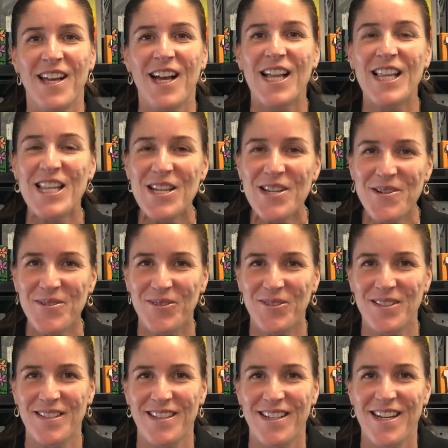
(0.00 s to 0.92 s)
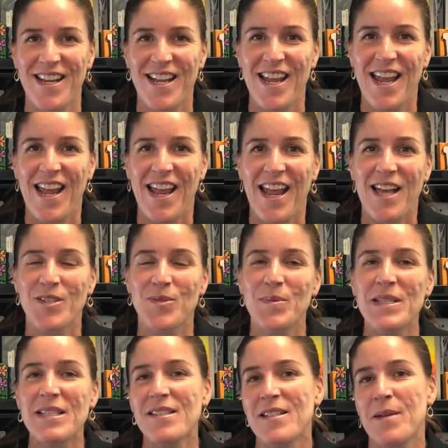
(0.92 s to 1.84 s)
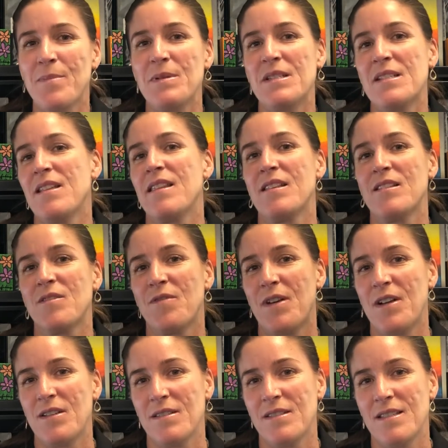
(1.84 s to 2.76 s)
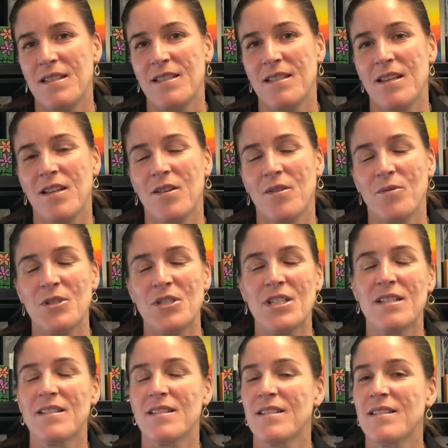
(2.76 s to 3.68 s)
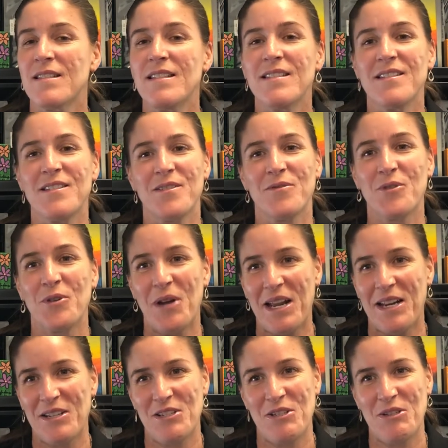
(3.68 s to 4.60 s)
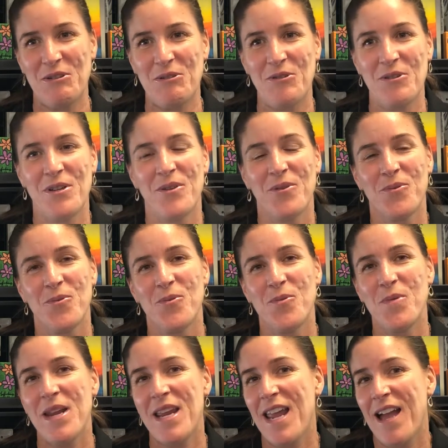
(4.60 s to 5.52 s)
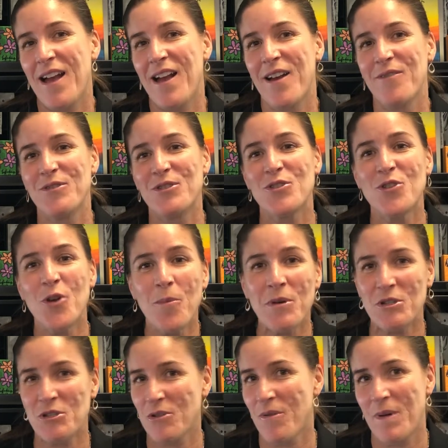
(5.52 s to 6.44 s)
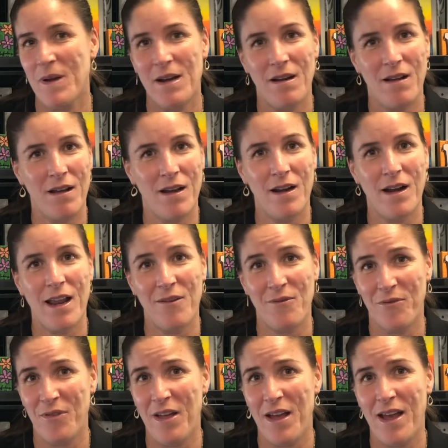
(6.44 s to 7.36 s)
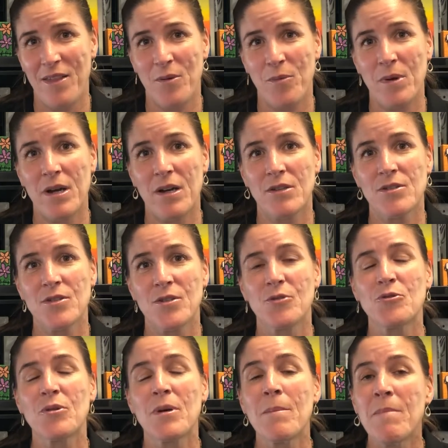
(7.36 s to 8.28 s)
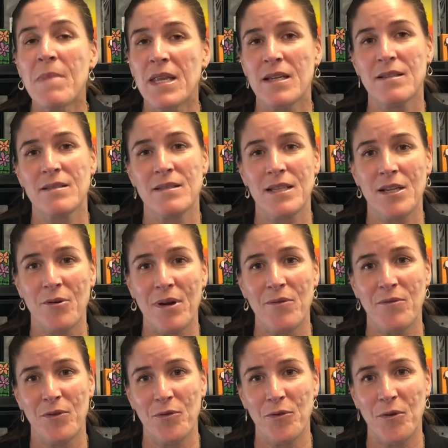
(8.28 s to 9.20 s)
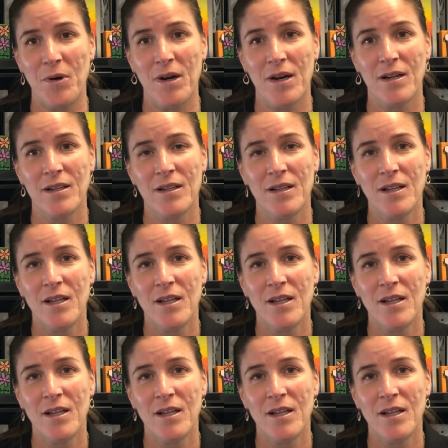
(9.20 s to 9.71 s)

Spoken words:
Hello. As we step into this fall season, which is a season of gratitude, we have so much going on at Fly that we are so tremendously grateful for.